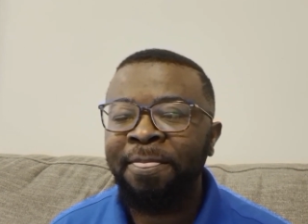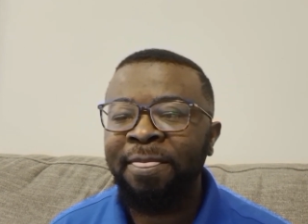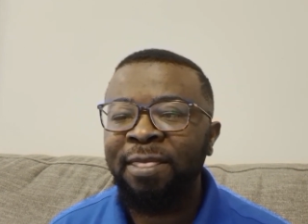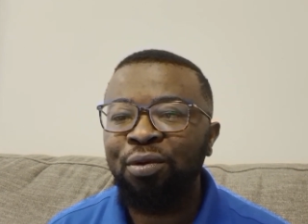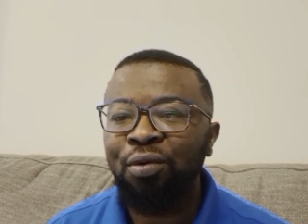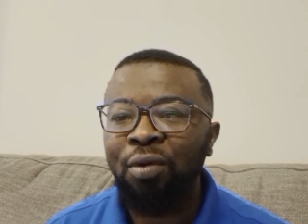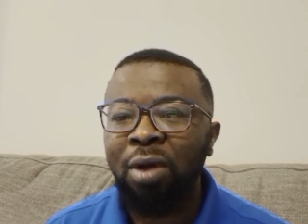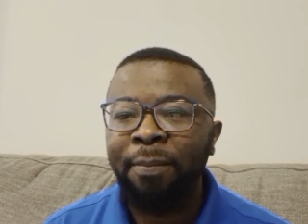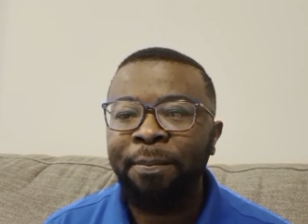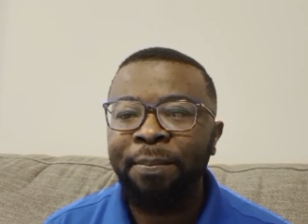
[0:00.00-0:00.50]

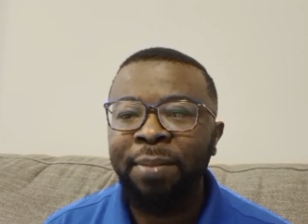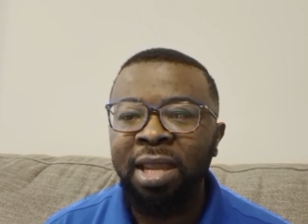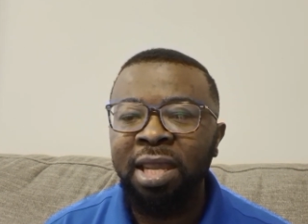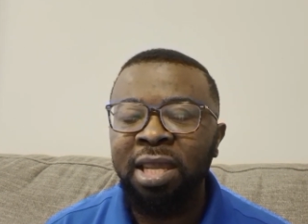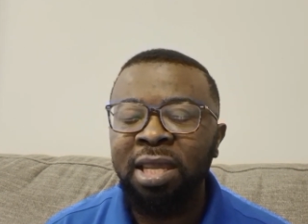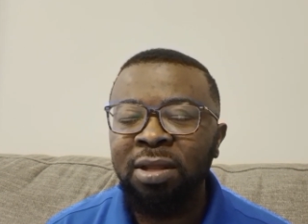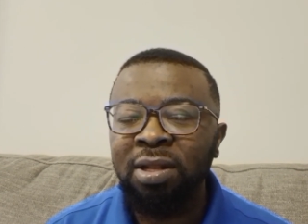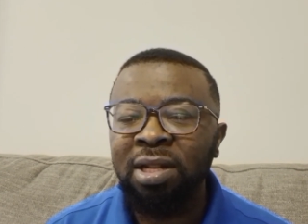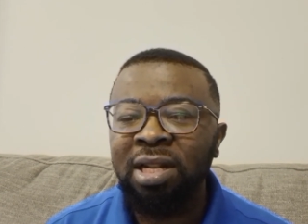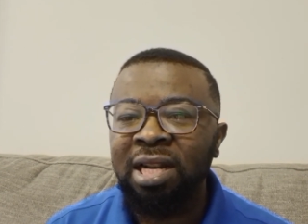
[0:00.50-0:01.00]
you are
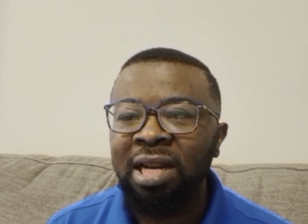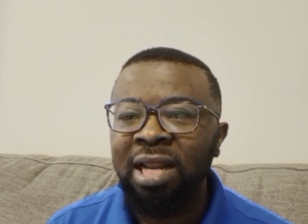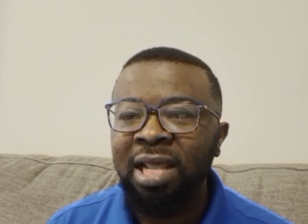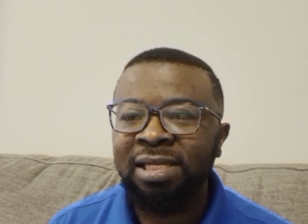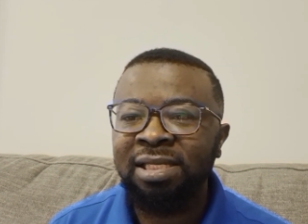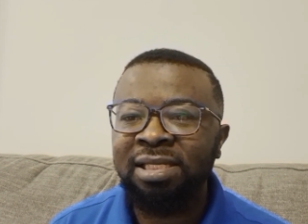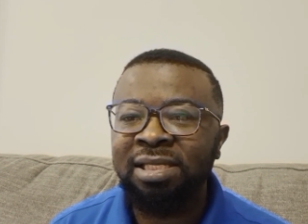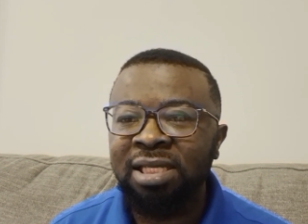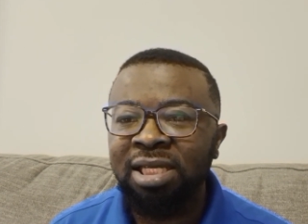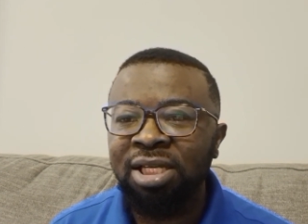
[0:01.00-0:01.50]
paying
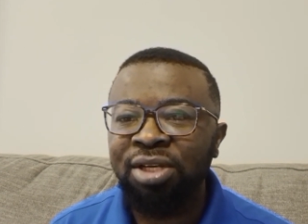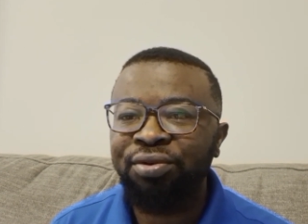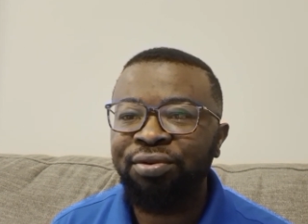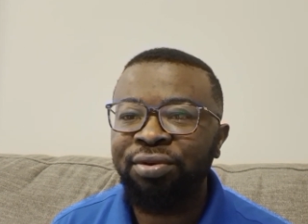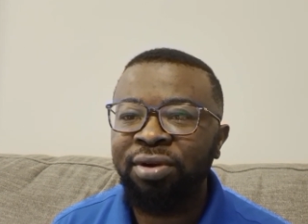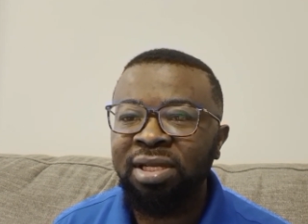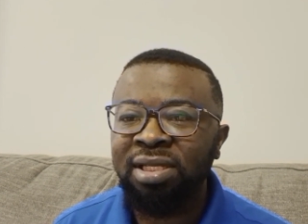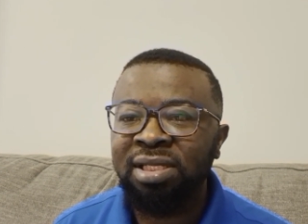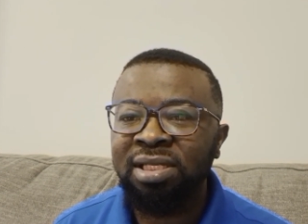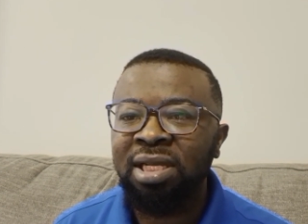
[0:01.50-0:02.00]
less
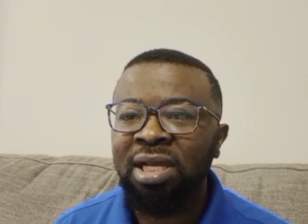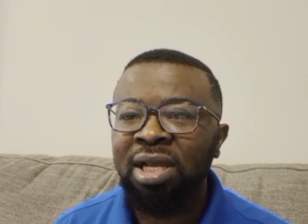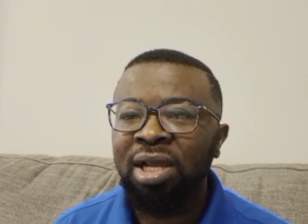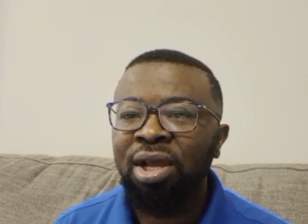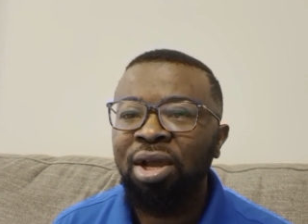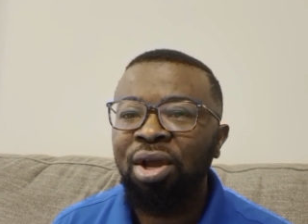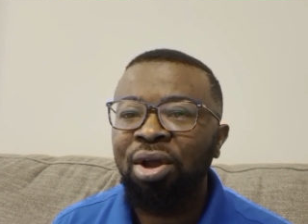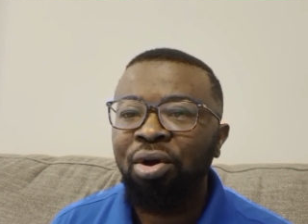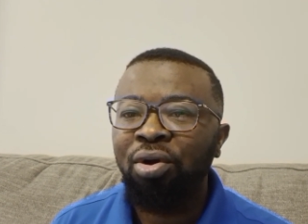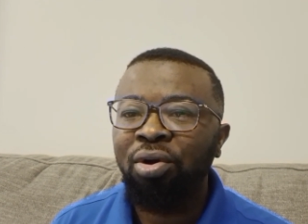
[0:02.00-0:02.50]
interest
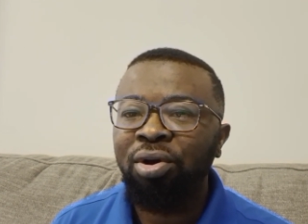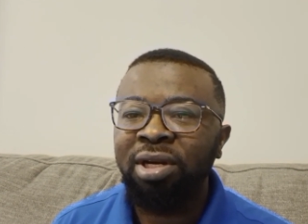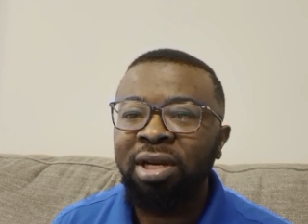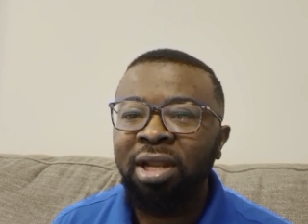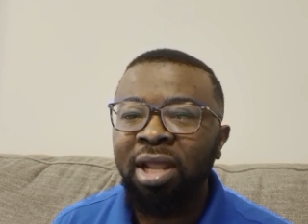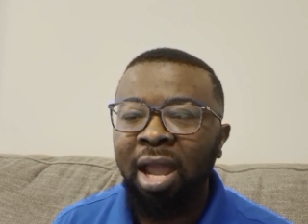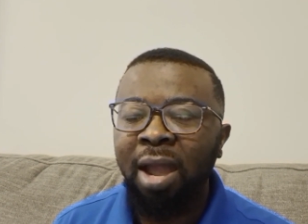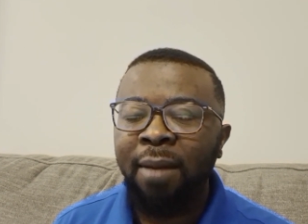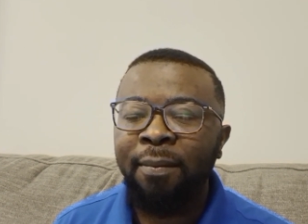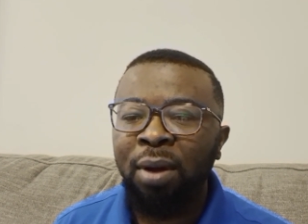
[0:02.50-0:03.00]
on
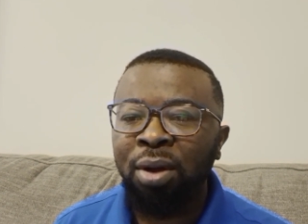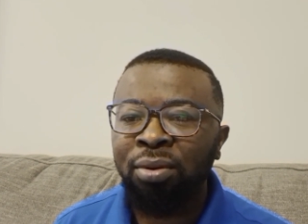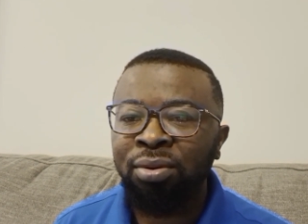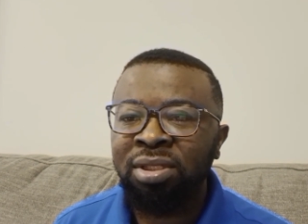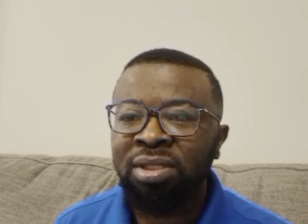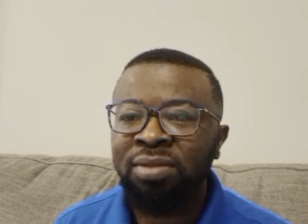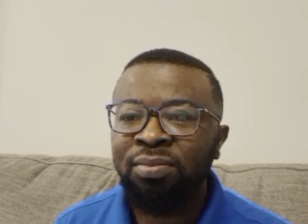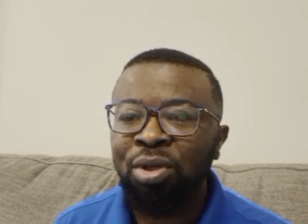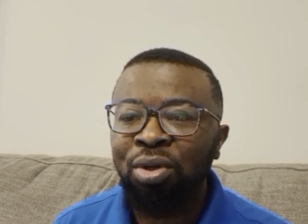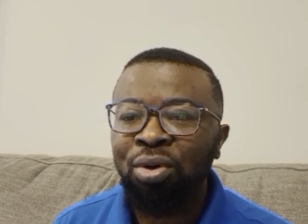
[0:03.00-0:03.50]
the
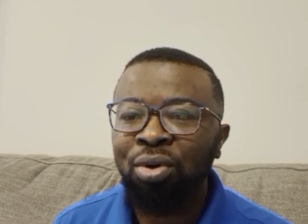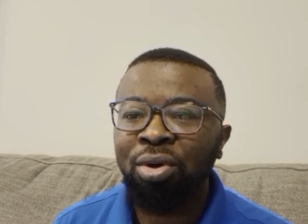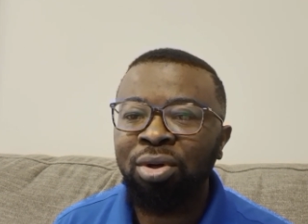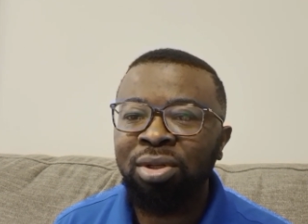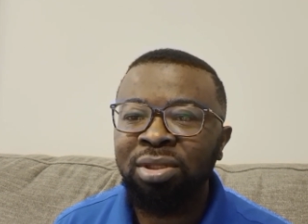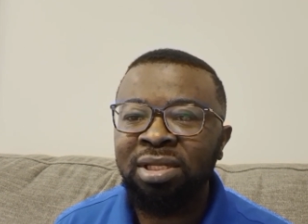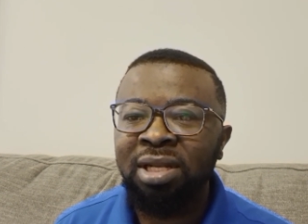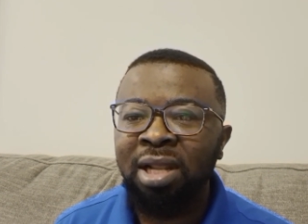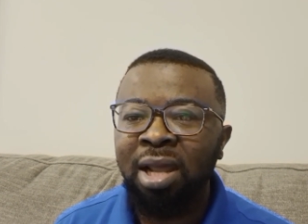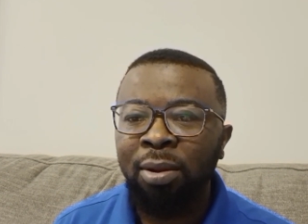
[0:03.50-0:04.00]
amount
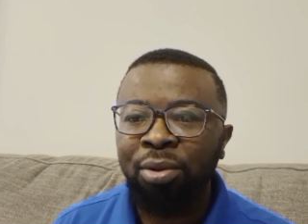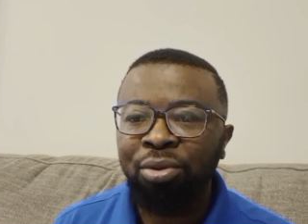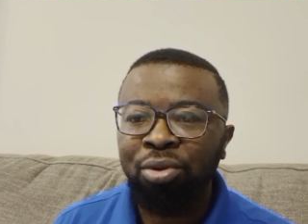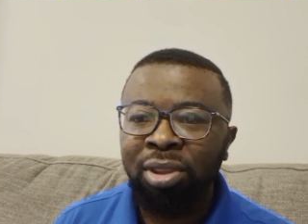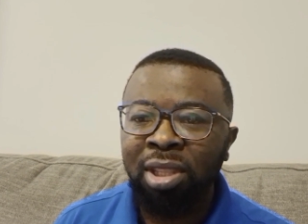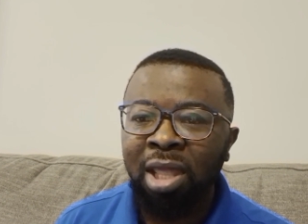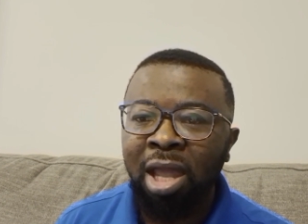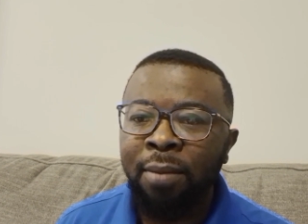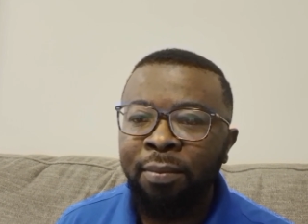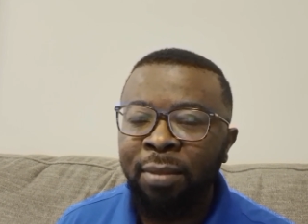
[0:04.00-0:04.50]
because the
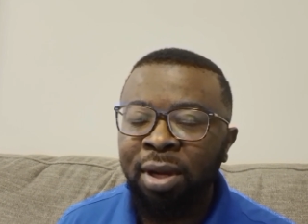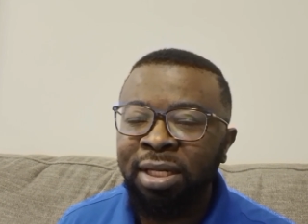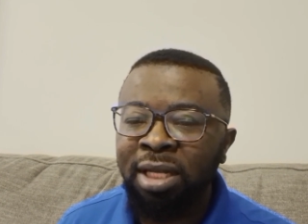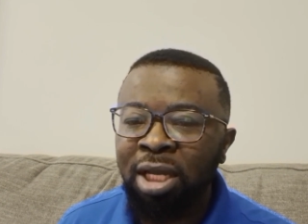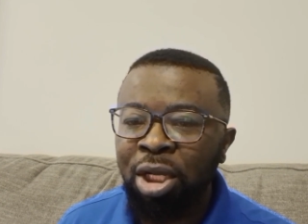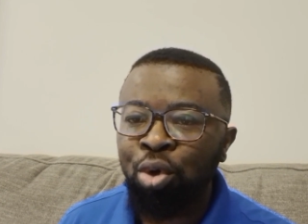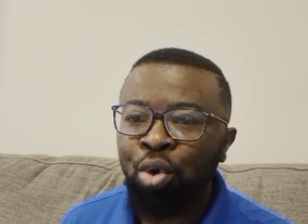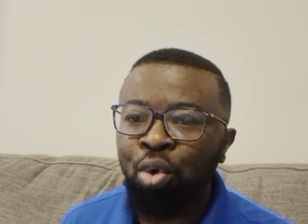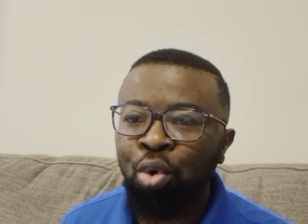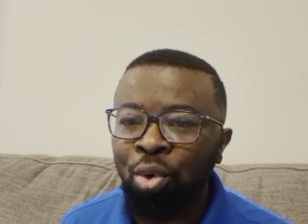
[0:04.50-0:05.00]
total amount that
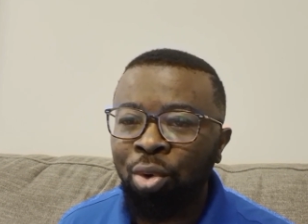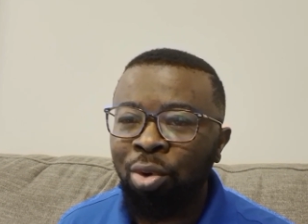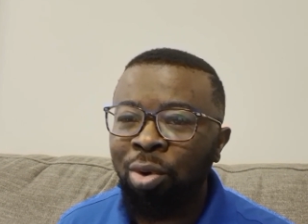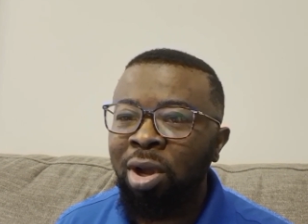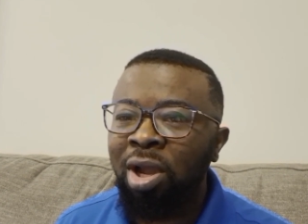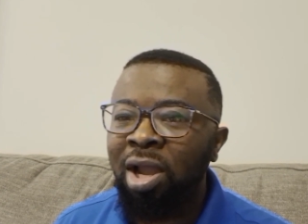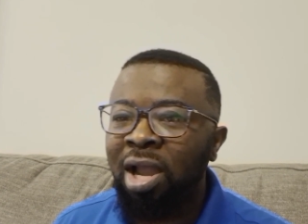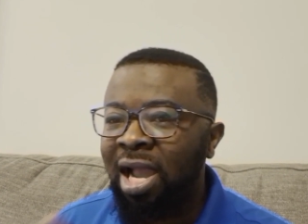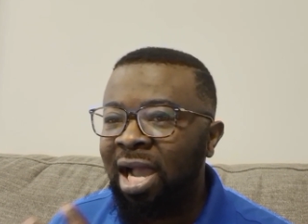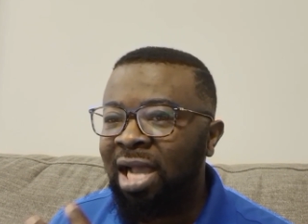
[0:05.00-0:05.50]
you owe
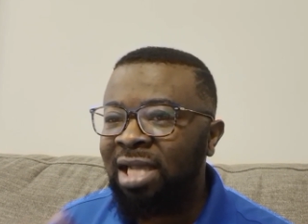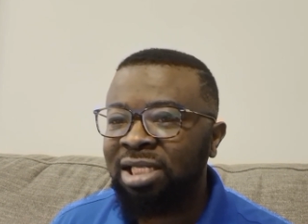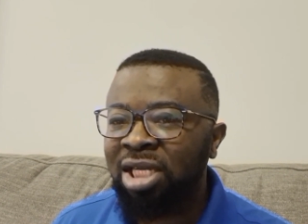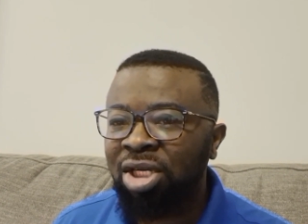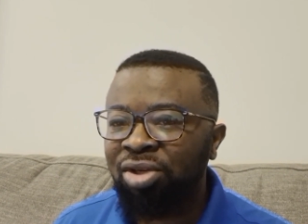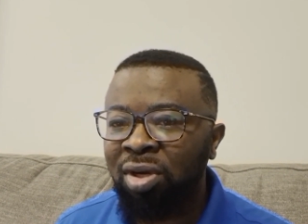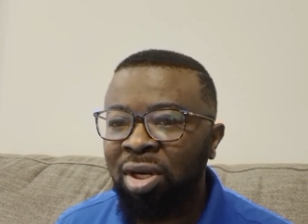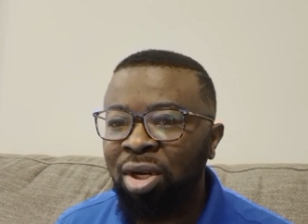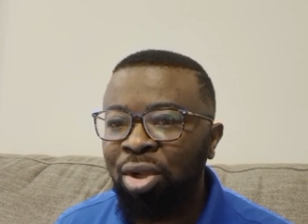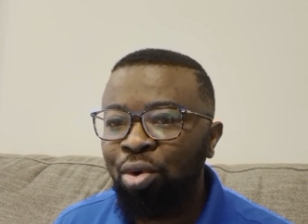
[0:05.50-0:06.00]
has
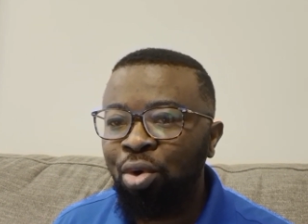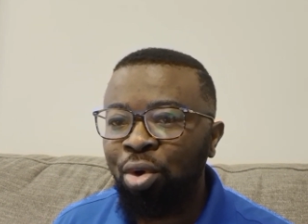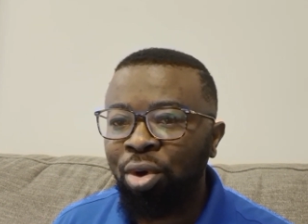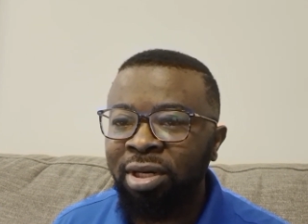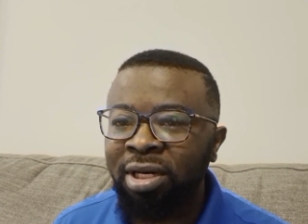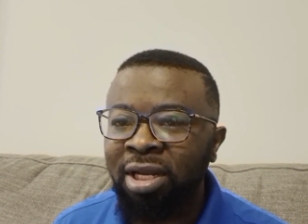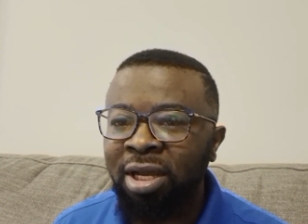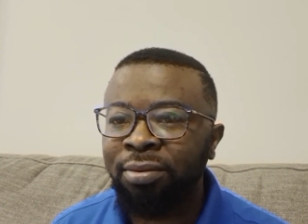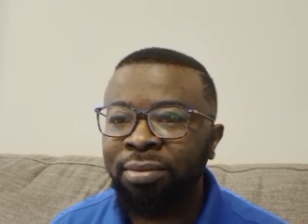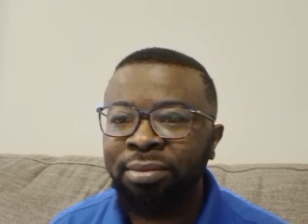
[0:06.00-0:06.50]
actually gone
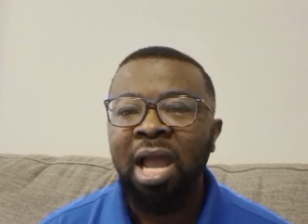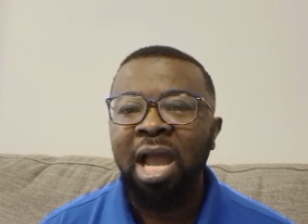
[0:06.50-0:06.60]
down.